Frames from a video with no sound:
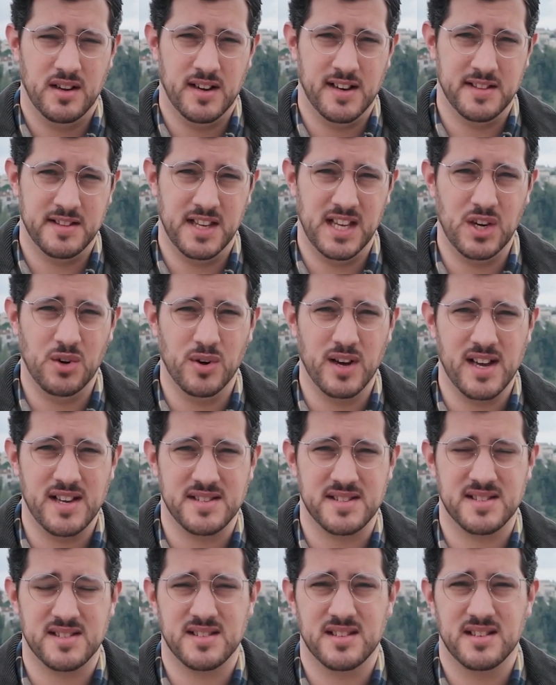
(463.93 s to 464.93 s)
the
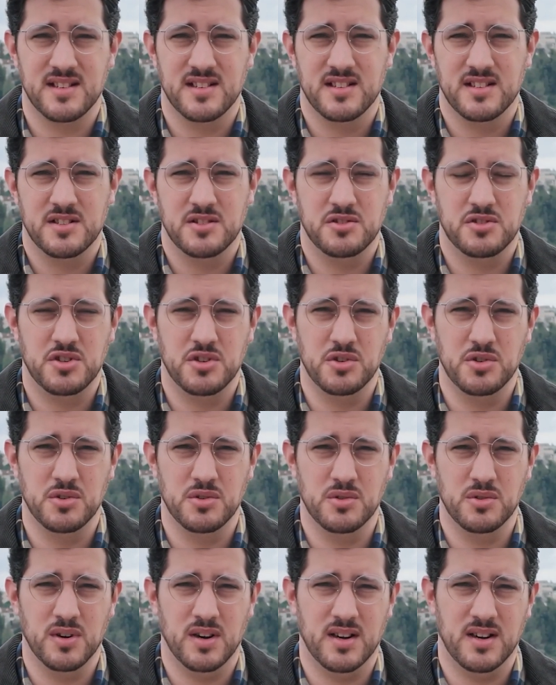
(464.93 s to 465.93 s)
US
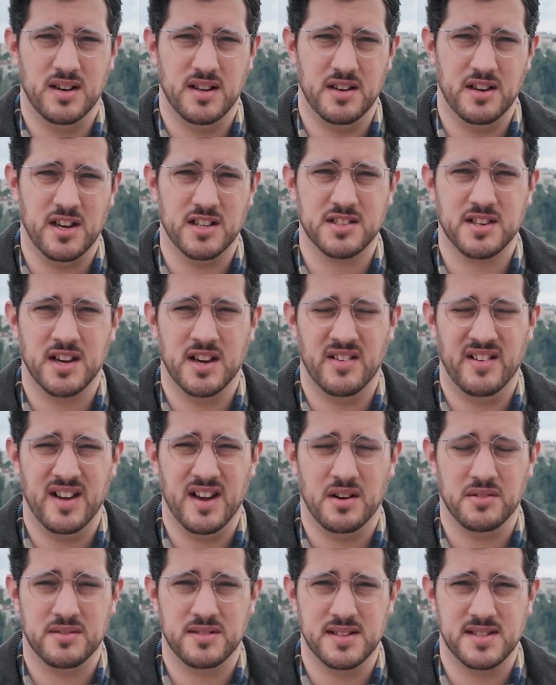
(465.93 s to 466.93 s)
to not
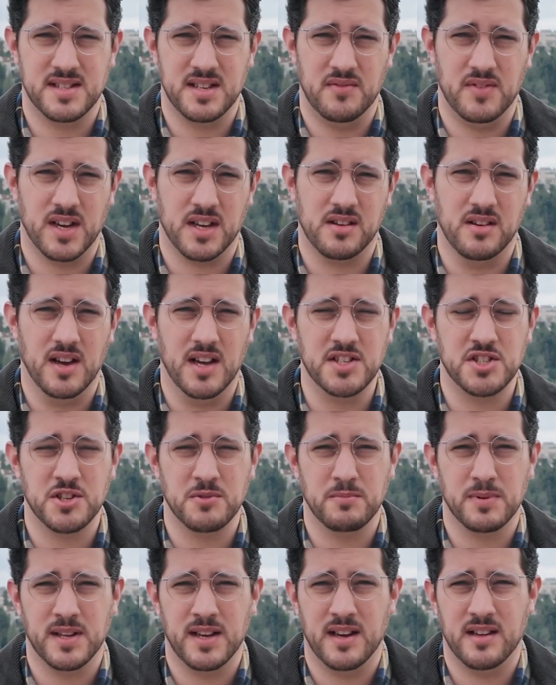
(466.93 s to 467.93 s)
carry out this
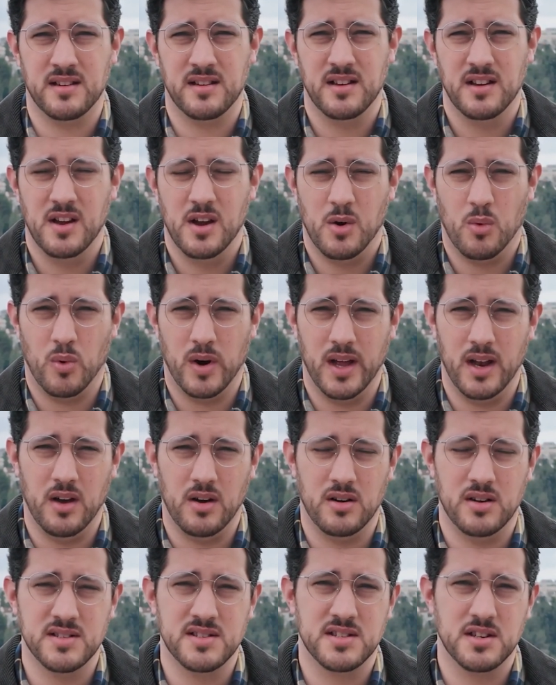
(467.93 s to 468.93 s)
evacuation plan, while
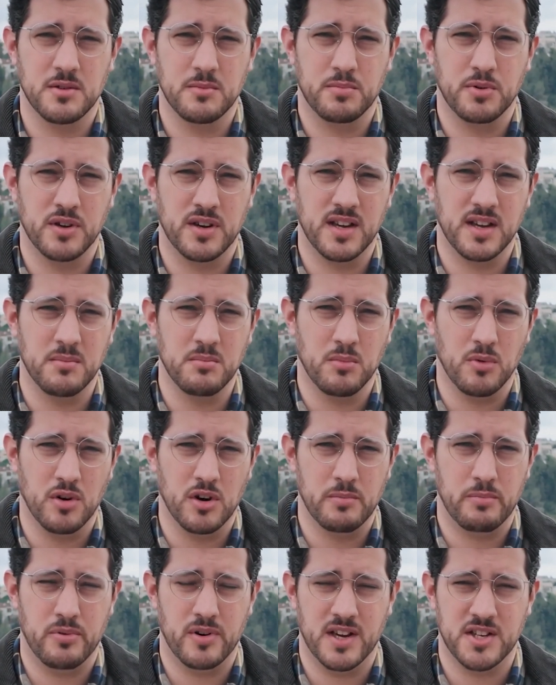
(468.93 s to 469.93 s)
also putting
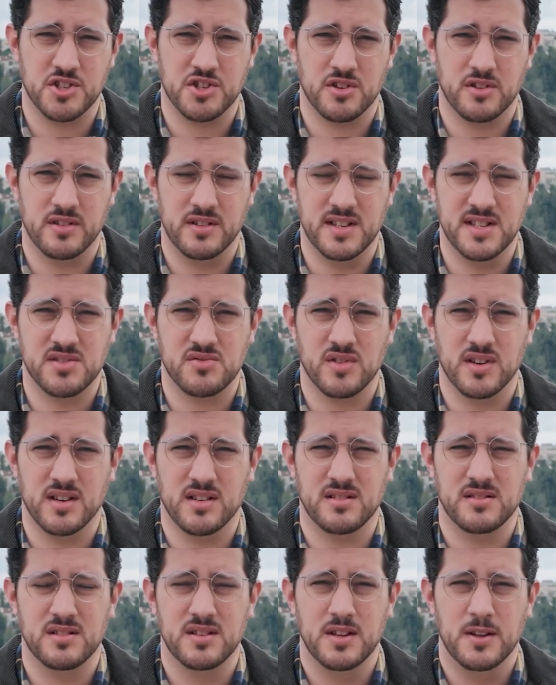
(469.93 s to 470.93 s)
more pressure on
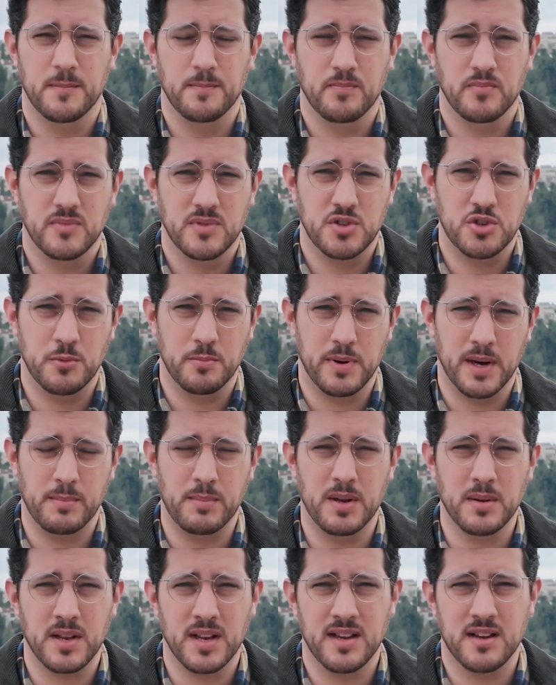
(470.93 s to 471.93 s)
Israel to
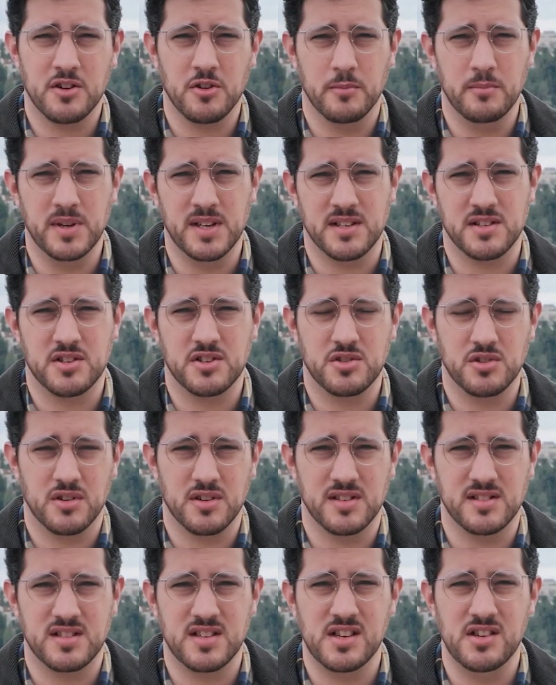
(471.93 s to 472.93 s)
publicly commit to
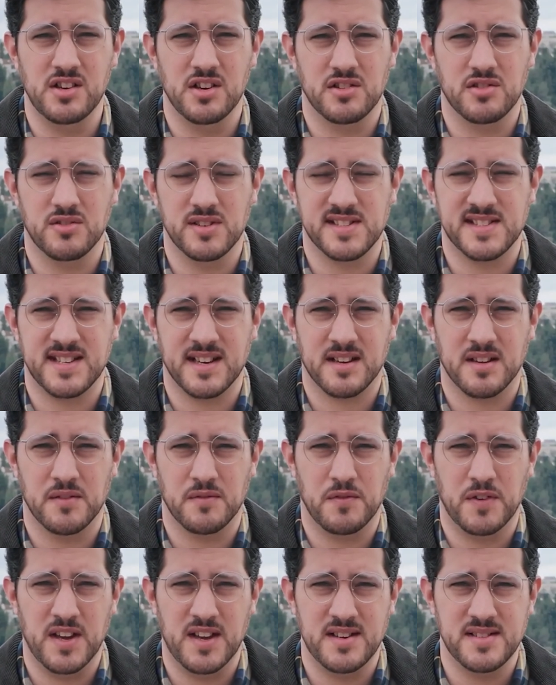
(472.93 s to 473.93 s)
continue to a
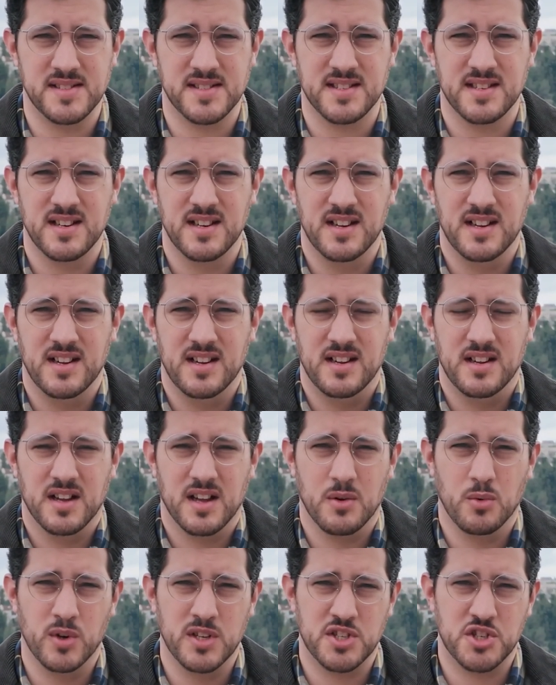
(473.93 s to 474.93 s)
second phase,
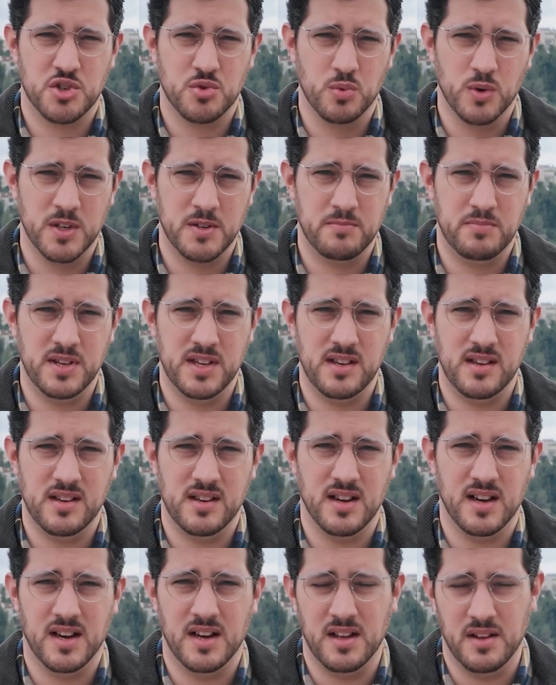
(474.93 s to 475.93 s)
which would
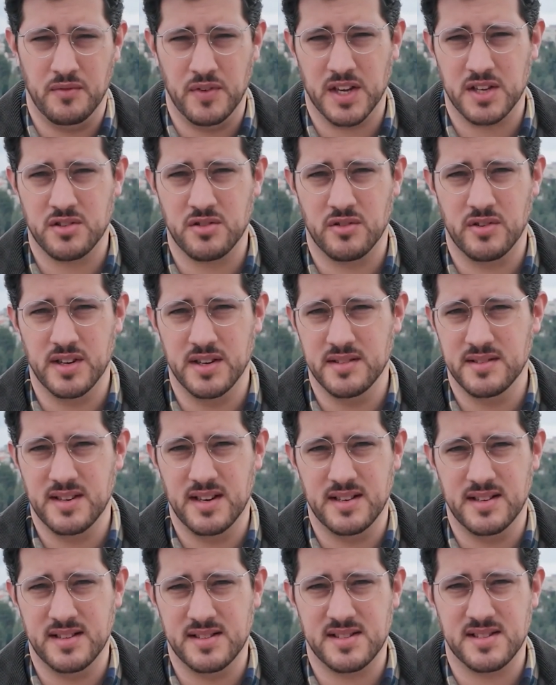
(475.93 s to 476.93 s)
be a victory.
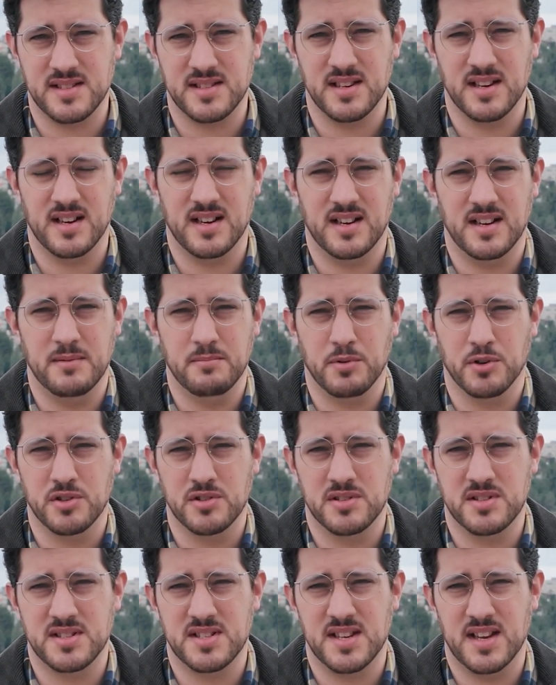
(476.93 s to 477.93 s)
It's
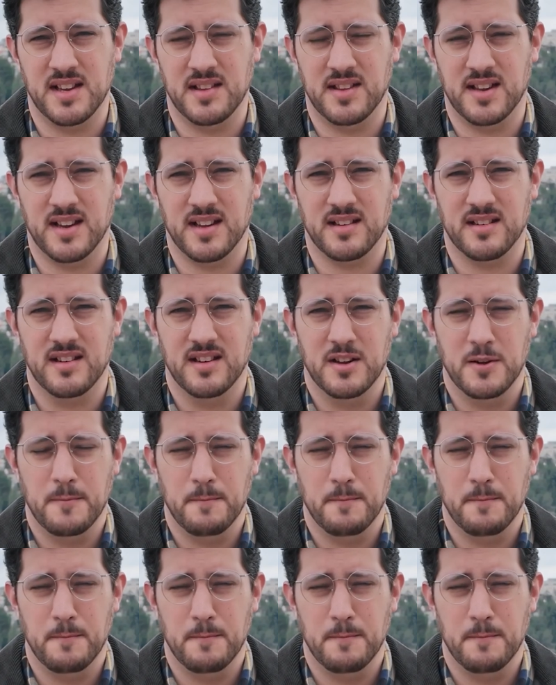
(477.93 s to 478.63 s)
important to say that,